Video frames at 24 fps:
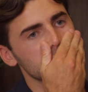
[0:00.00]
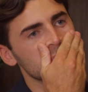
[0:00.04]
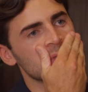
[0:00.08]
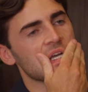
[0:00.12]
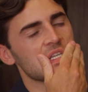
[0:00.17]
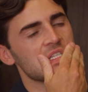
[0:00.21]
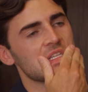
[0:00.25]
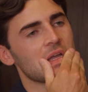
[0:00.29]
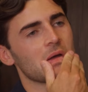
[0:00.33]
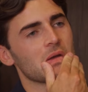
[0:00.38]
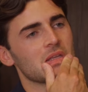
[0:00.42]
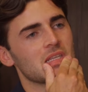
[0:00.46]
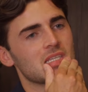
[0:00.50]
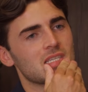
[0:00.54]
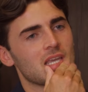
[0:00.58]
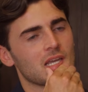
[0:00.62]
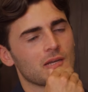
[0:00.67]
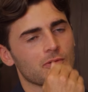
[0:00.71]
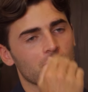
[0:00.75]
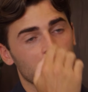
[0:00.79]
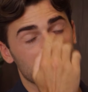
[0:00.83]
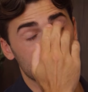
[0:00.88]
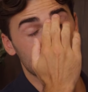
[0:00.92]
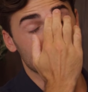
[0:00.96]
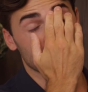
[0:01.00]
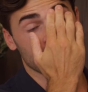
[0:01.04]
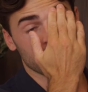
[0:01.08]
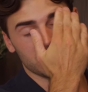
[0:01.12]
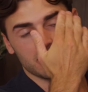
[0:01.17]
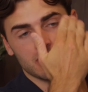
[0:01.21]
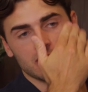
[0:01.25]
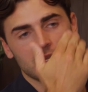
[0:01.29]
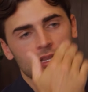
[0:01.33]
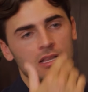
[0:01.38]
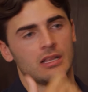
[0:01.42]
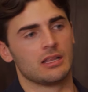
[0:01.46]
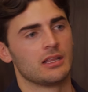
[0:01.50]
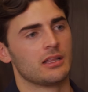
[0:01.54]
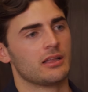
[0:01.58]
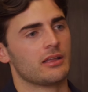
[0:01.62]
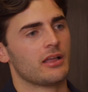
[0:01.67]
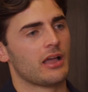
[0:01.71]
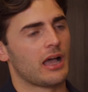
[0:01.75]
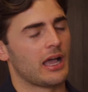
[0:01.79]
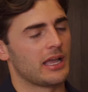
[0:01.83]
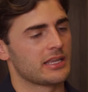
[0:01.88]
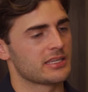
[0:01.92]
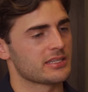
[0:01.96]
I'll start with the second one. So
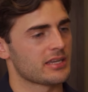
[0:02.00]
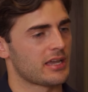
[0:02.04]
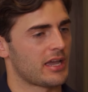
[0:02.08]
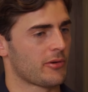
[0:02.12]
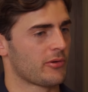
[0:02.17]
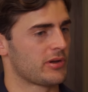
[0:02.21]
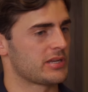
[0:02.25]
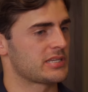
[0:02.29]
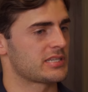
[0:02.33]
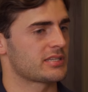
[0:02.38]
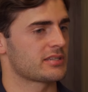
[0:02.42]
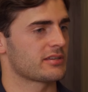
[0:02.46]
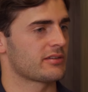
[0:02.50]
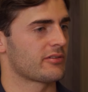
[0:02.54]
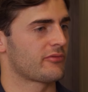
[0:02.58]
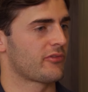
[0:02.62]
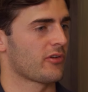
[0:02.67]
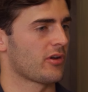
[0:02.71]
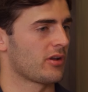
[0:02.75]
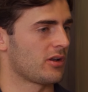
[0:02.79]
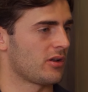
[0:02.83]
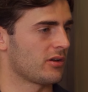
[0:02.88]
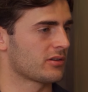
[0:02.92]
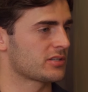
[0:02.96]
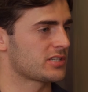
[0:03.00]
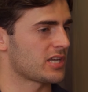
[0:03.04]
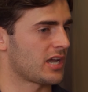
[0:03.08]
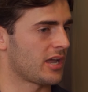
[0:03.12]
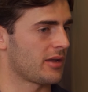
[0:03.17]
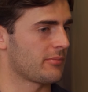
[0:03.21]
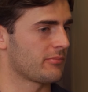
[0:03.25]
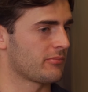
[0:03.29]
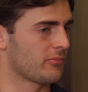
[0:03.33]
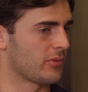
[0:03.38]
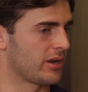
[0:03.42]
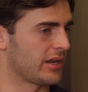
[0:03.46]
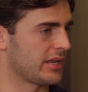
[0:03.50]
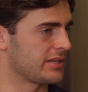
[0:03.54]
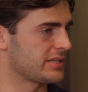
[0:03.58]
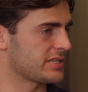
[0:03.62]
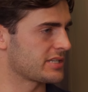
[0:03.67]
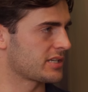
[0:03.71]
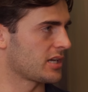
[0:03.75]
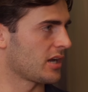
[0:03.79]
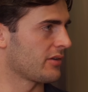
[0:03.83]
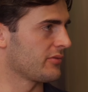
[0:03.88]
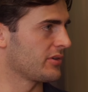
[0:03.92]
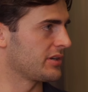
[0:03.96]
I always, for a long time, when I
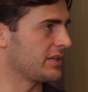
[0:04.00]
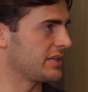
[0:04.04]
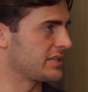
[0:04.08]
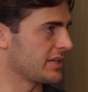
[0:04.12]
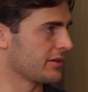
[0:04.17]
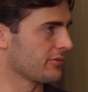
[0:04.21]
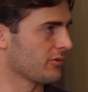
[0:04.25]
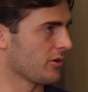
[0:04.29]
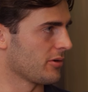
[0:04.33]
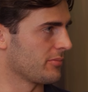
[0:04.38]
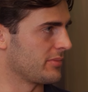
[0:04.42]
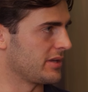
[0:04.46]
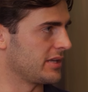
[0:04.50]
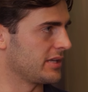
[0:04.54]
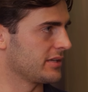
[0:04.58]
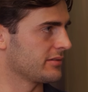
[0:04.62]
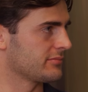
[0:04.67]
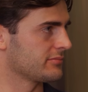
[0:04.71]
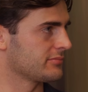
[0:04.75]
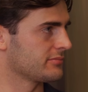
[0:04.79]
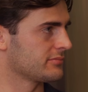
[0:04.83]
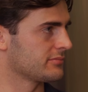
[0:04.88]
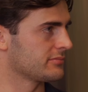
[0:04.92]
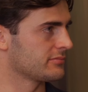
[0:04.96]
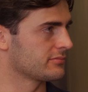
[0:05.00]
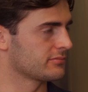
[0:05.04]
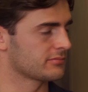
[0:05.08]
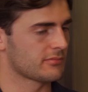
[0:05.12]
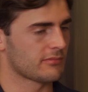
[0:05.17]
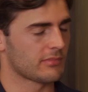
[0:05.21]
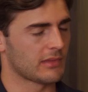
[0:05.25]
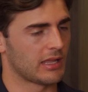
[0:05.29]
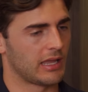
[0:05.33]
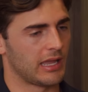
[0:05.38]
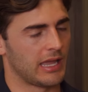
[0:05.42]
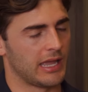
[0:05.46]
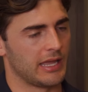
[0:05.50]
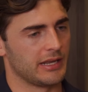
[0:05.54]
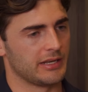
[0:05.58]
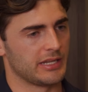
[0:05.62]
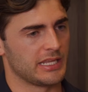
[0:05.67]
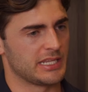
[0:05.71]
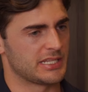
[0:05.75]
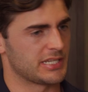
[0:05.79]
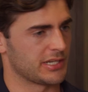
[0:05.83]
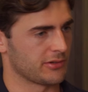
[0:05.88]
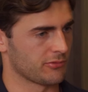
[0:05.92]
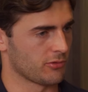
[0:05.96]
discovered eating raw meat and
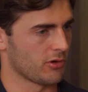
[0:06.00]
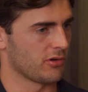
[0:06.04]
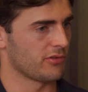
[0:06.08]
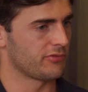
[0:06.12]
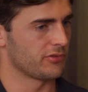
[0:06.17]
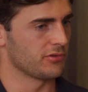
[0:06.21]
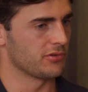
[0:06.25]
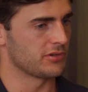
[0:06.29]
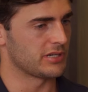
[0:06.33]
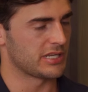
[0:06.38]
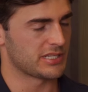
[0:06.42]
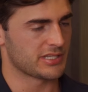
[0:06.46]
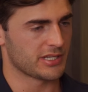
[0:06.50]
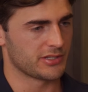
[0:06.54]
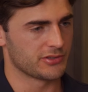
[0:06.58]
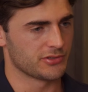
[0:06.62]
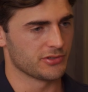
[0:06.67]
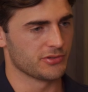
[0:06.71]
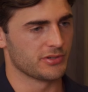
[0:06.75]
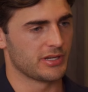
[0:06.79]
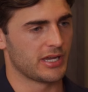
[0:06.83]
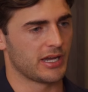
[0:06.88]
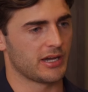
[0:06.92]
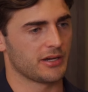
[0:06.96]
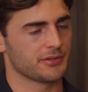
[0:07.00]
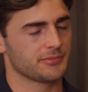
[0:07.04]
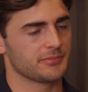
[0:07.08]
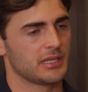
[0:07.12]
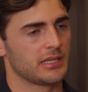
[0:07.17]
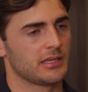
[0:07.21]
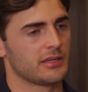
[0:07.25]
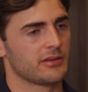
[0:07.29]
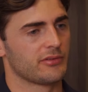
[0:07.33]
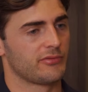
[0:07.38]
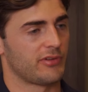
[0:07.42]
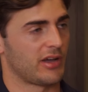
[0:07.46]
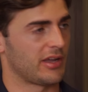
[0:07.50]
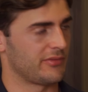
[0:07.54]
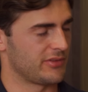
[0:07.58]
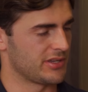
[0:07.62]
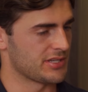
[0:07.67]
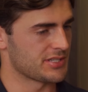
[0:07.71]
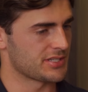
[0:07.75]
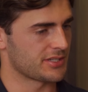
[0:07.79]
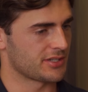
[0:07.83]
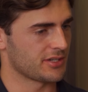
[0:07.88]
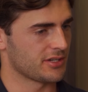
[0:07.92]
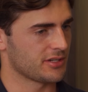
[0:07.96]
eating raw food as I do now, 5
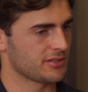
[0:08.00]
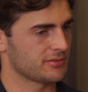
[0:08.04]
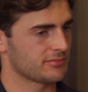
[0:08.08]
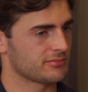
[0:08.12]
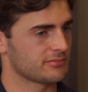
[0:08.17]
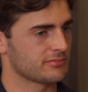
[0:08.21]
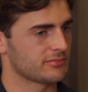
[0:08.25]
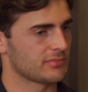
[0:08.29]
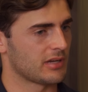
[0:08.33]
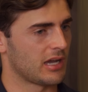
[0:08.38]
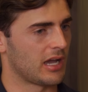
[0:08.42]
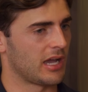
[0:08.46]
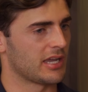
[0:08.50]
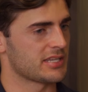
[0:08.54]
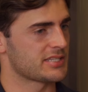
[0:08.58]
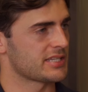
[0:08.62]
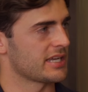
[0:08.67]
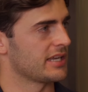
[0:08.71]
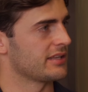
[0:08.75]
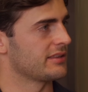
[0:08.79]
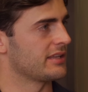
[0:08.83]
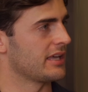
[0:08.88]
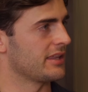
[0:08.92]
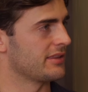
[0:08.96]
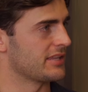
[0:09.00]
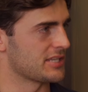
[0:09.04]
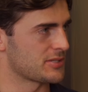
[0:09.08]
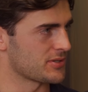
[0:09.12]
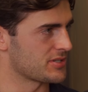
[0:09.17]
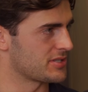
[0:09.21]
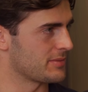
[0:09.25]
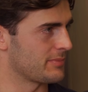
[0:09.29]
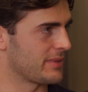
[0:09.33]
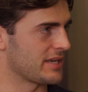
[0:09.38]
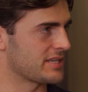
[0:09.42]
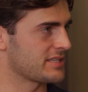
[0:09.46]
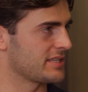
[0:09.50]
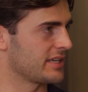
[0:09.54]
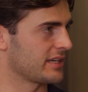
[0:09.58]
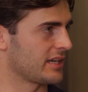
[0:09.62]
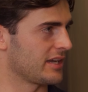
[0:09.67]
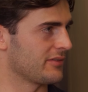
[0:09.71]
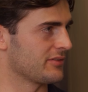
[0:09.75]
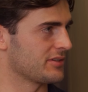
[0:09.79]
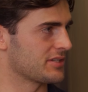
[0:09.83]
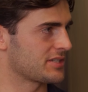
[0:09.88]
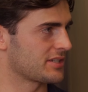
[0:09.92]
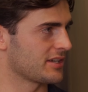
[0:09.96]
years ago, I said that this was the best thing
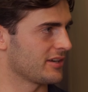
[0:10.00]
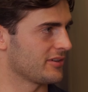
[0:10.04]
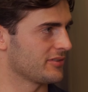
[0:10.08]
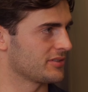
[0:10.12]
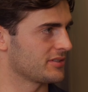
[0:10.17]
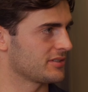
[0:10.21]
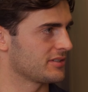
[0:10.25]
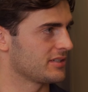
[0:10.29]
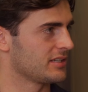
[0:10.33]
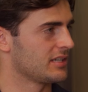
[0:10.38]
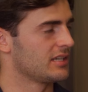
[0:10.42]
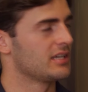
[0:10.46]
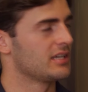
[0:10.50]
I ever discovered.